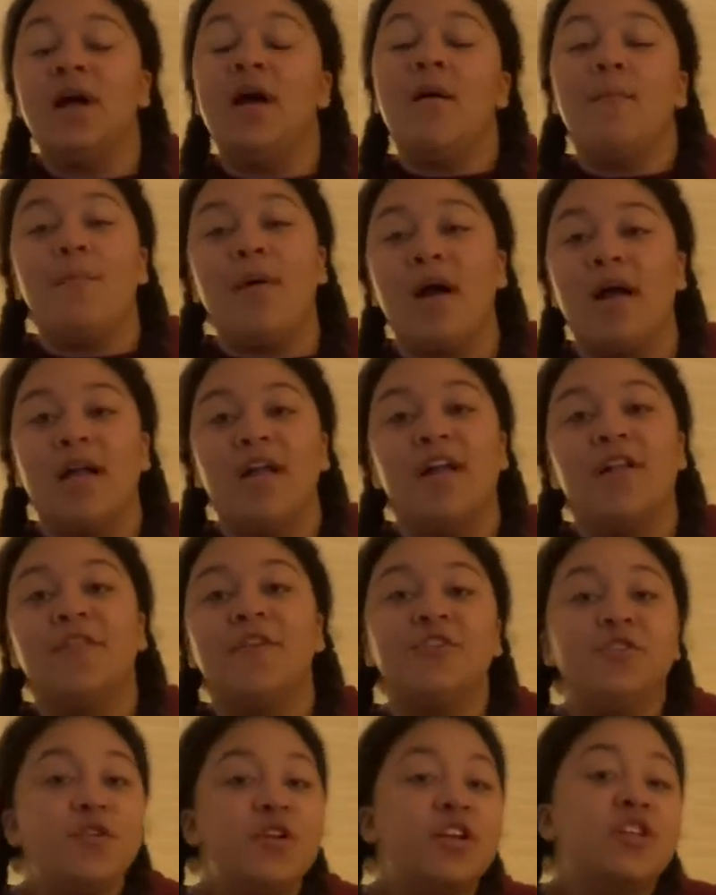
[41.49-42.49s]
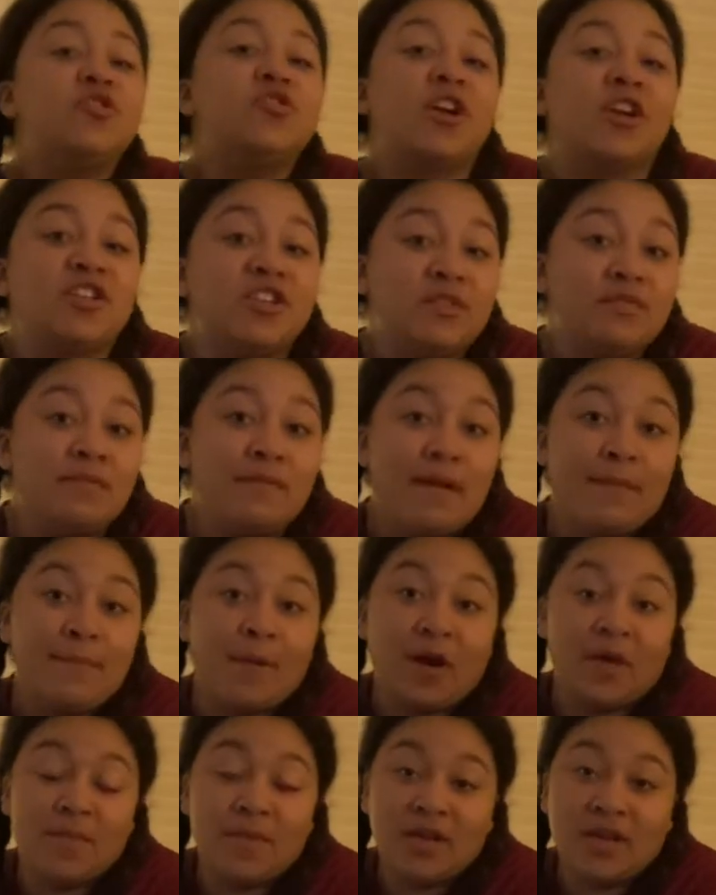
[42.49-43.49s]
But they're doing construction in my
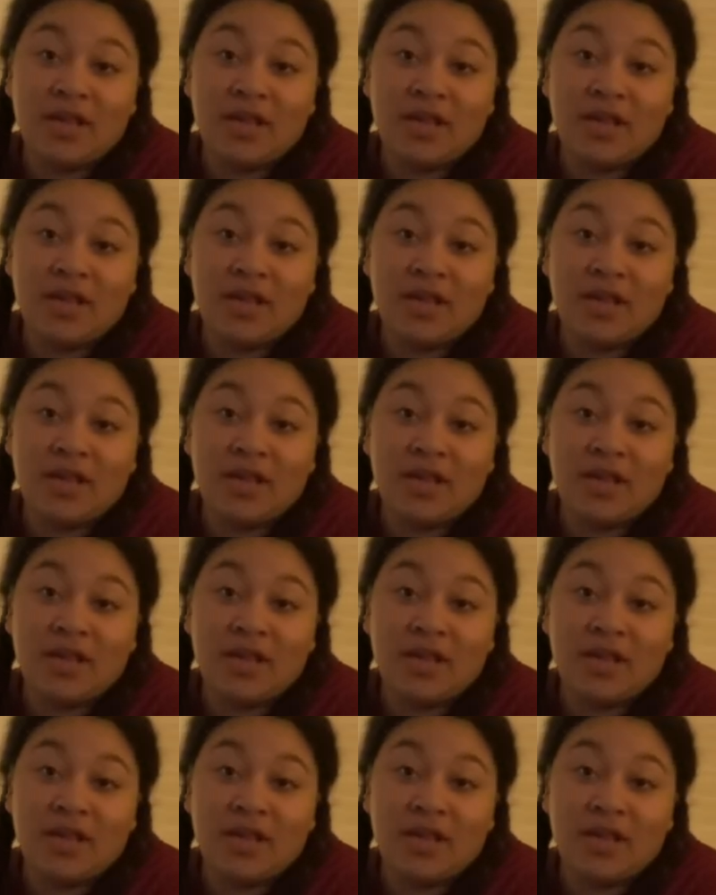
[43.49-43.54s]
apartment